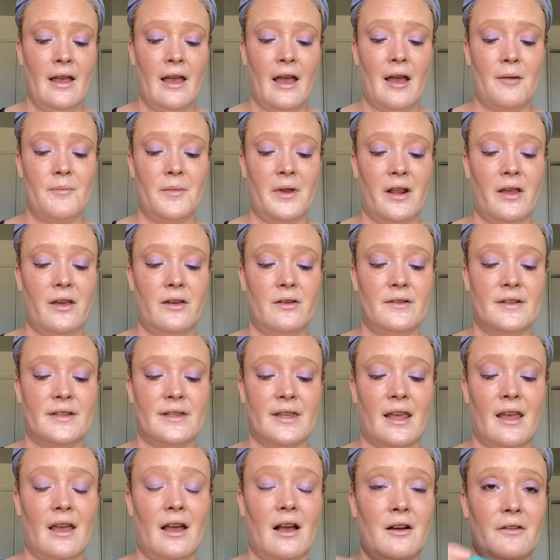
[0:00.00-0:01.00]
I'm gonna use
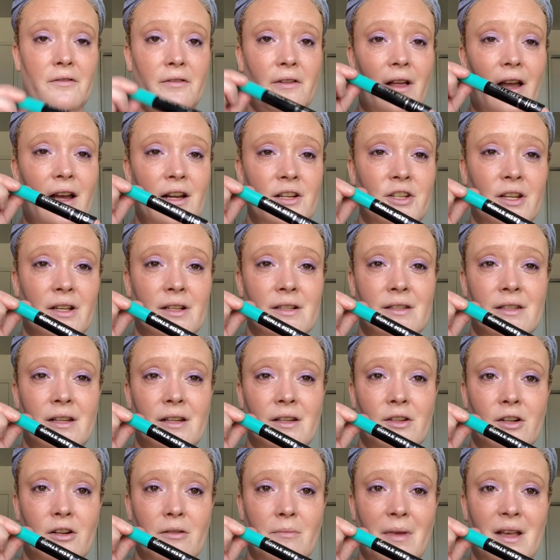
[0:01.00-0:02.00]
the e.l.f. Lash
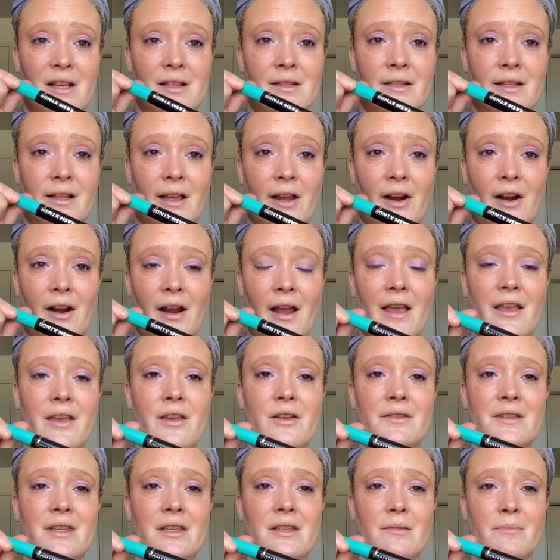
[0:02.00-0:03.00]
Extender Mascara. I
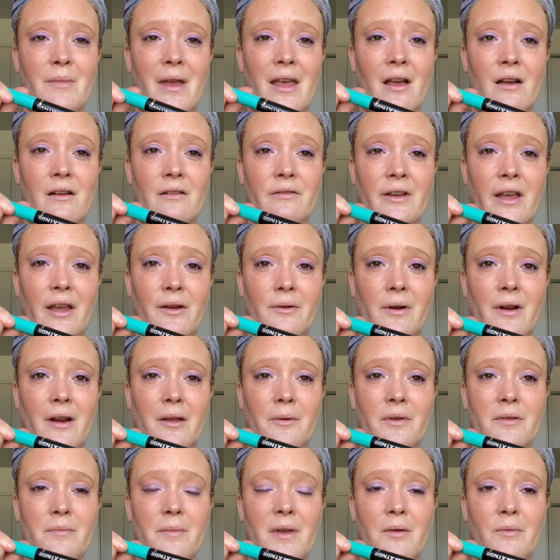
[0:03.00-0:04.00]
use this in my e.l.f. Get Ready
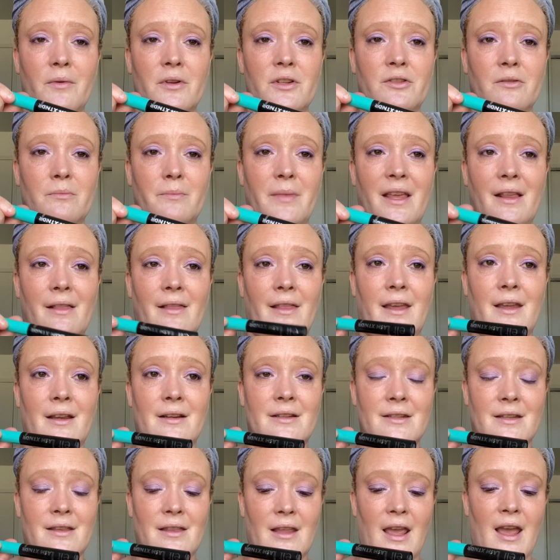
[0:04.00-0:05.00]
With Me, which will be
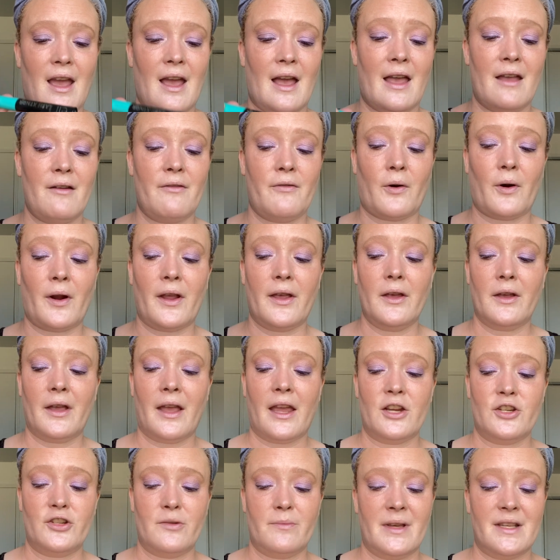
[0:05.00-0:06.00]
linked in the eye for you in
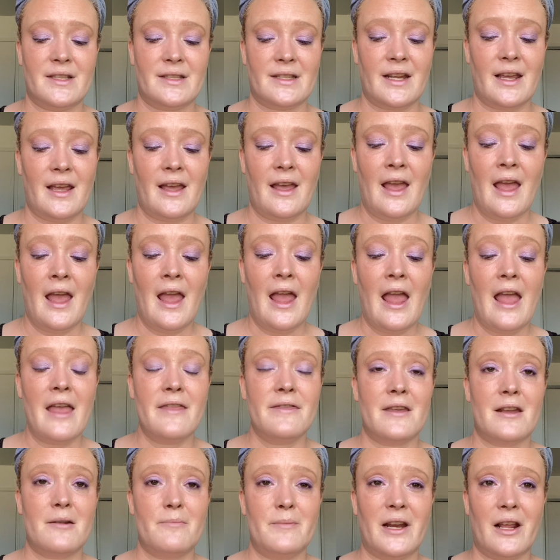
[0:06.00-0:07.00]
case you missed it.
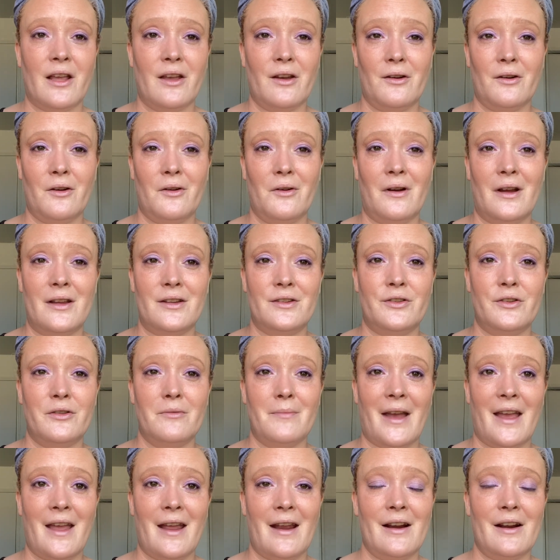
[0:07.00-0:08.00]
Then I'm gonna go do
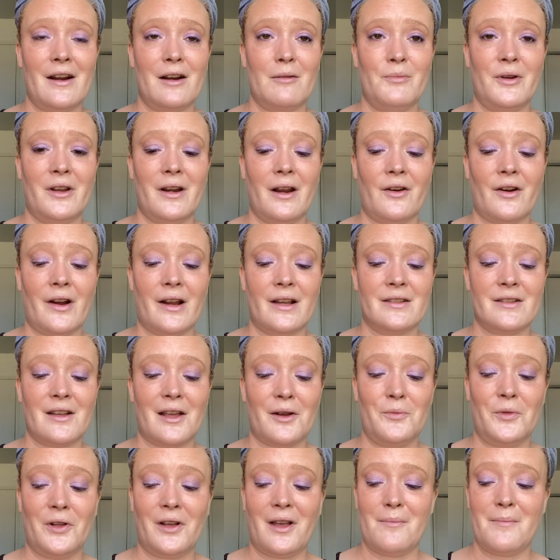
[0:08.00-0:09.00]
my hair, put earrings
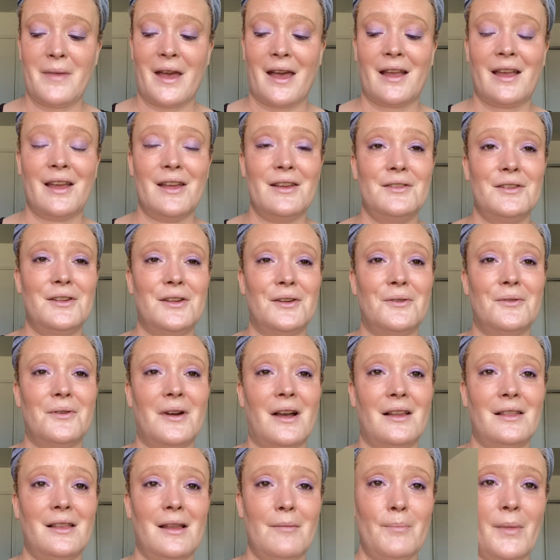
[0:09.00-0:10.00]
on, we'll come back and do
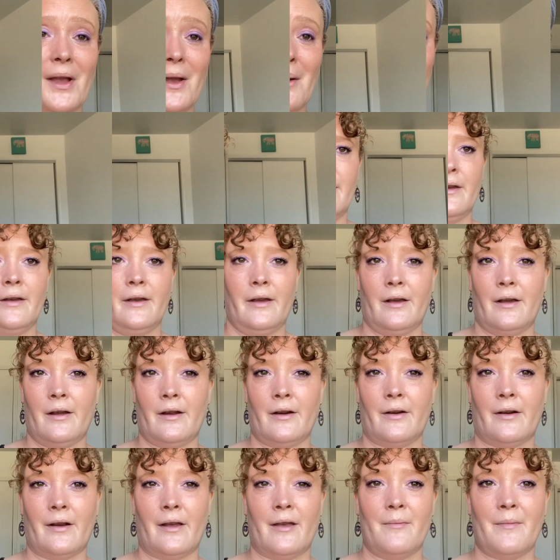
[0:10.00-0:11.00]
a lip combo.
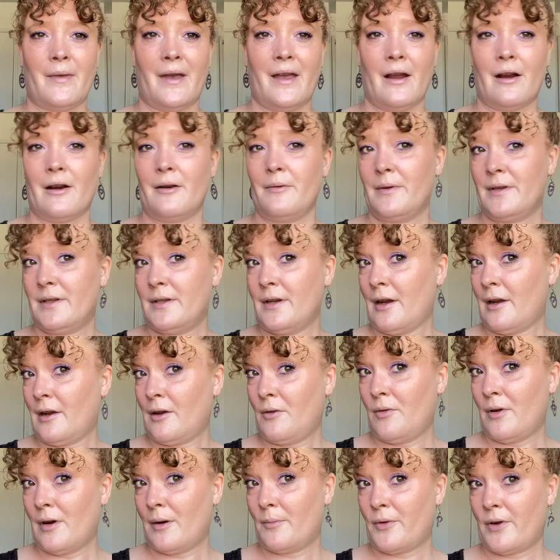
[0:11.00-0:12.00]
All right, my hair was not
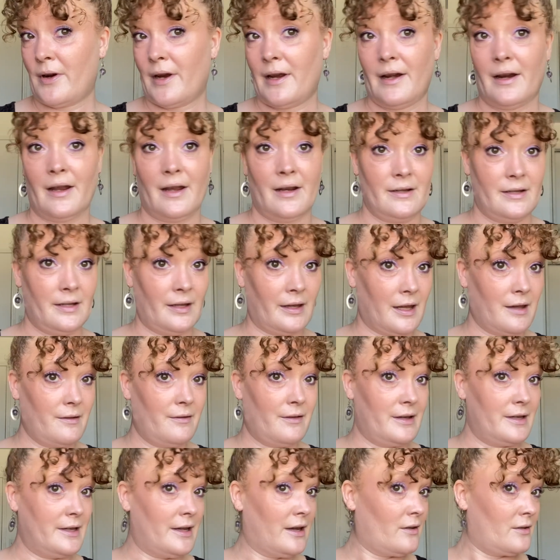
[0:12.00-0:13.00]
cooperating to
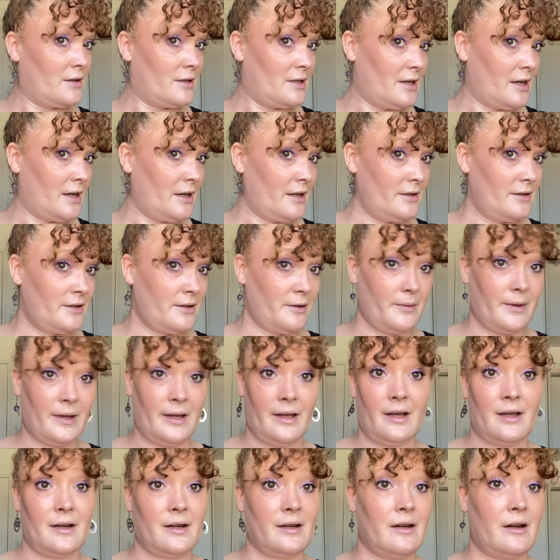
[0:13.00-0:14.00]
leave it down today, so we
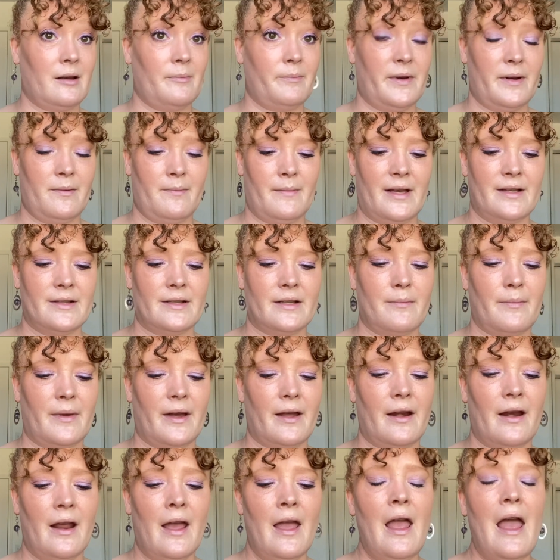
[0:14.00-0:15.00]
got it up in a messy
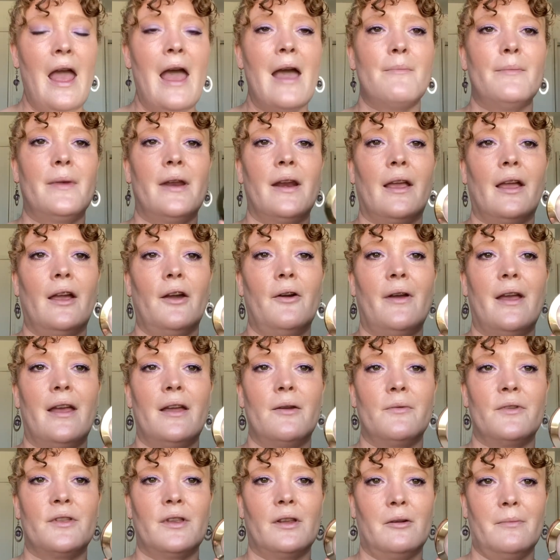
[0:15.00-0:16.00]
bun. I'm gonna go
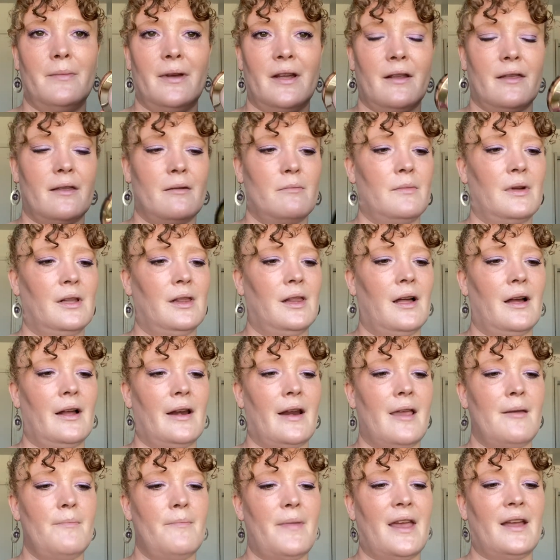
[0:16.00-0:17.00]
in with a little bit of the
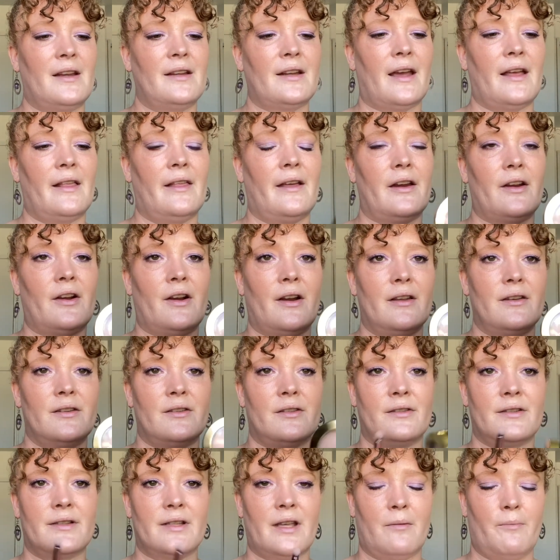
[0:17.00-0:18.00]
MILANI Baked Highlighter and
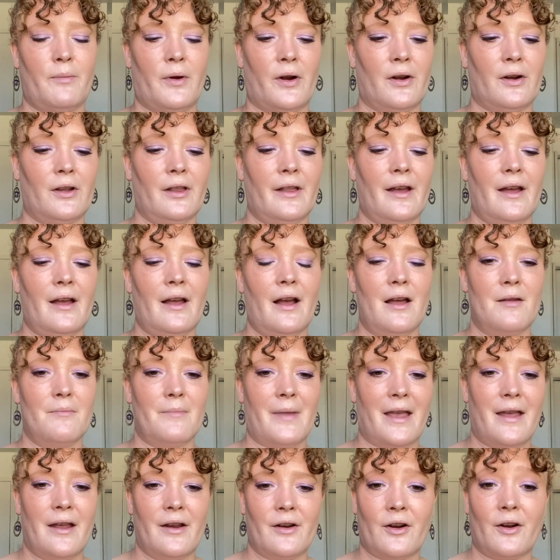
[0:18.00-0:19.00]
Dolce Perla on
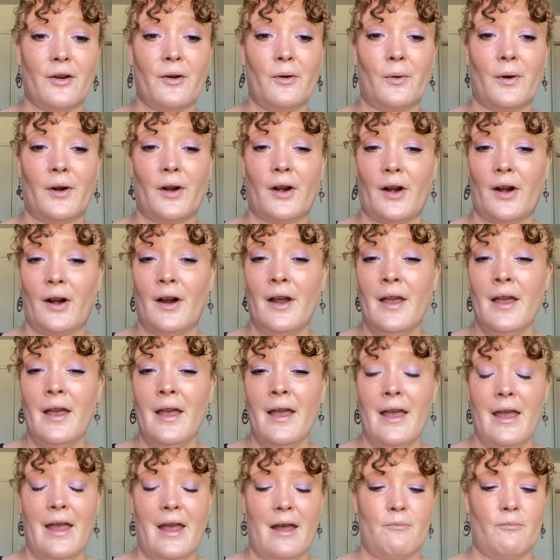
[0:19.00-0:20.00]
my inner corner
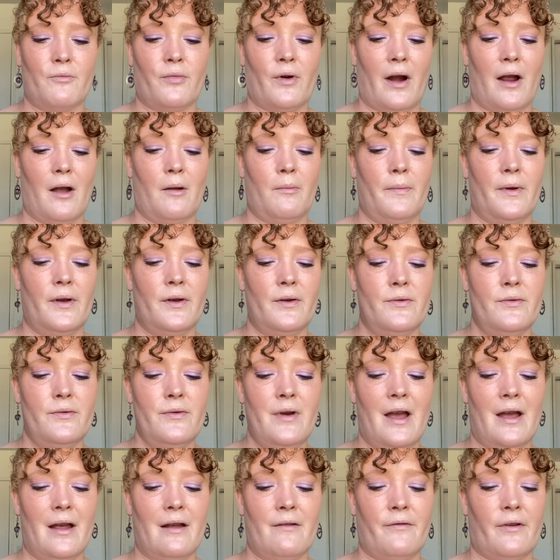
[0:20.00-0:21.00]
and brow
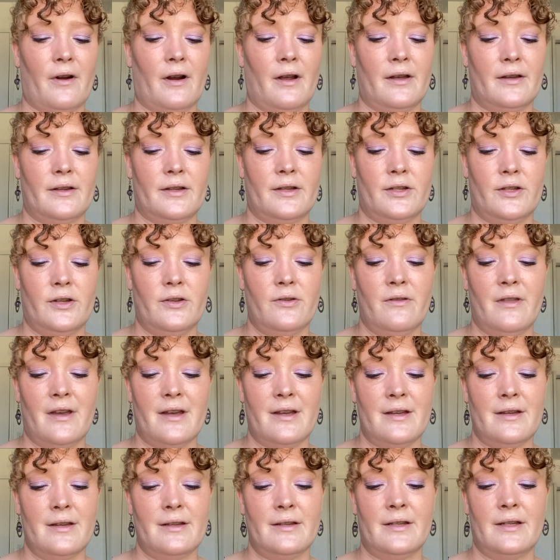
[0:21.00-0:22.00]
bone. I forgot to do
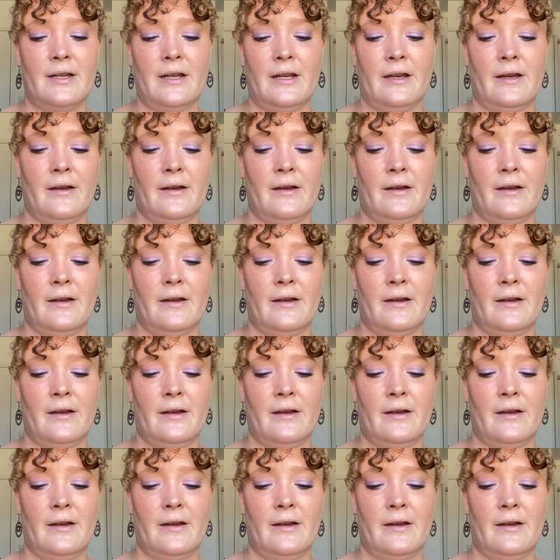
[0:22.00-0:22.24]
that.